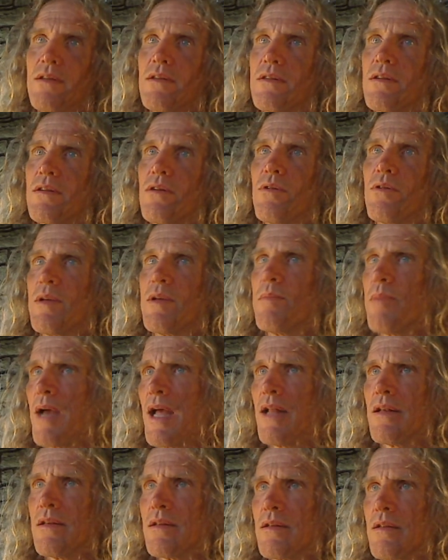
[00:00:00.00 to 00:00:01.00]
So he
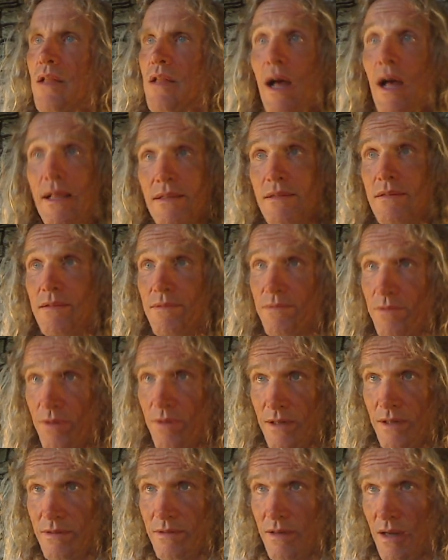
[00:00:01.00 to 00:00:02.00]
patented lots of
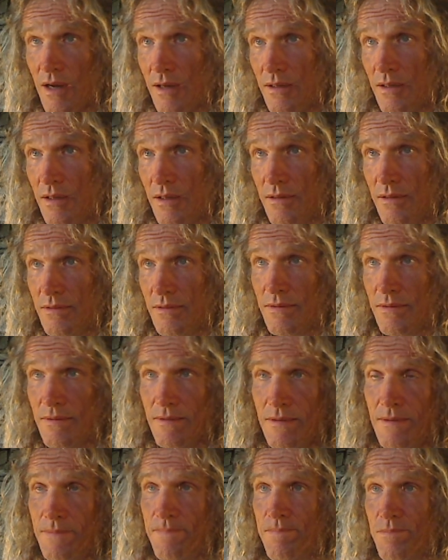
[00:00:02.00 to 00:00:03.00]
crazy ideas.
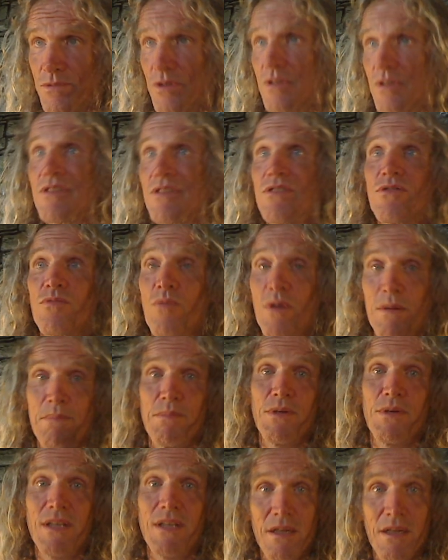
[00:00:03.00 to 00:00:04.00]
So this is one
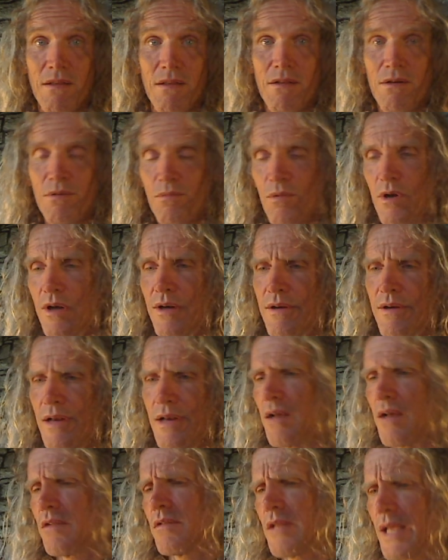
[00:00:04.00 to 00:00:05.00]
particular one.
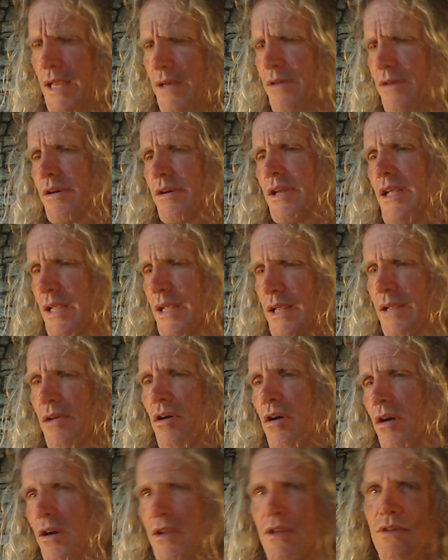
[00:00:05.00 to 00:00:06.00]
Now later he
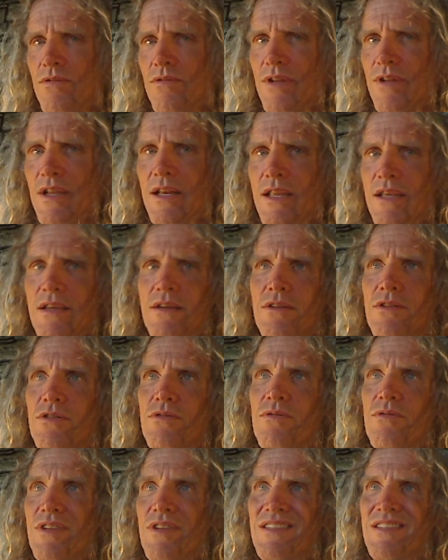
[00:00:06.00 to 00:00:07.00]
argued that he could
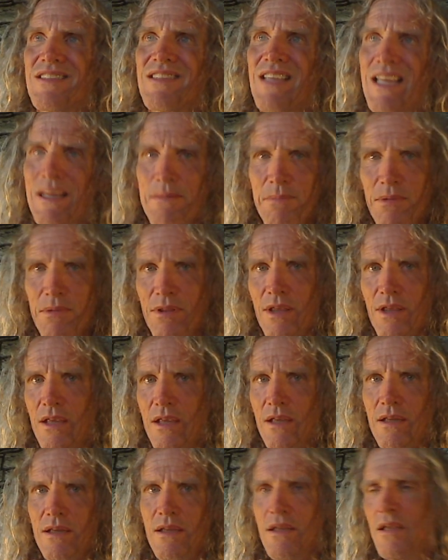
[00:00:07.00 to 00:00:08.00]
do this same
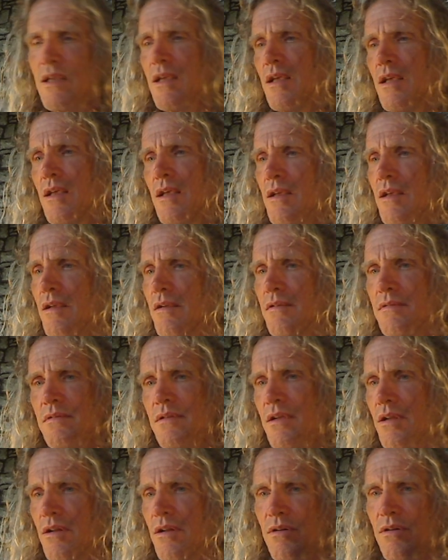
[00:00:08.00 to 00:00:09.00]
thing,
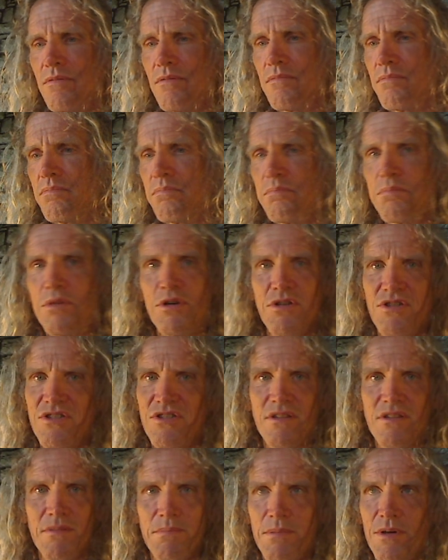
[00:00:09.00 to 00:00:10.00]
you know,
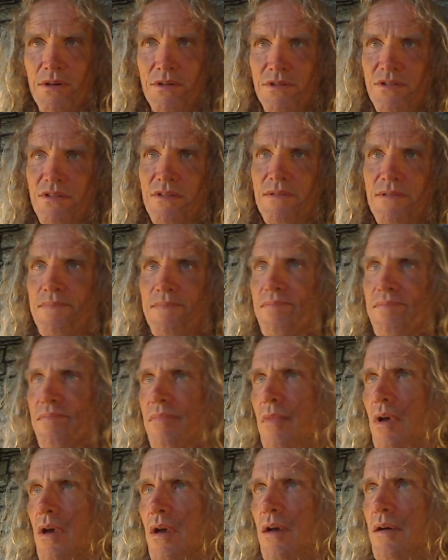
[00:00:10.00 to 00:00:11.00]
person to person,
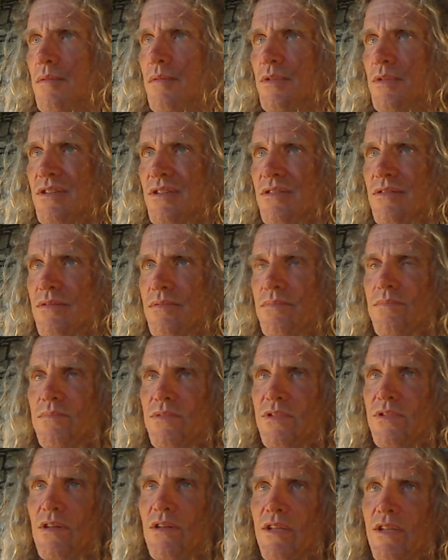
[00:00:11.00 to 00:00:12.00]
which is
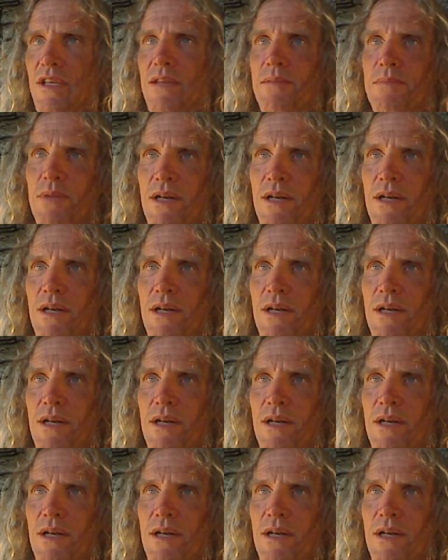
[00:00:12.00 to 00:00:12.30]
silly.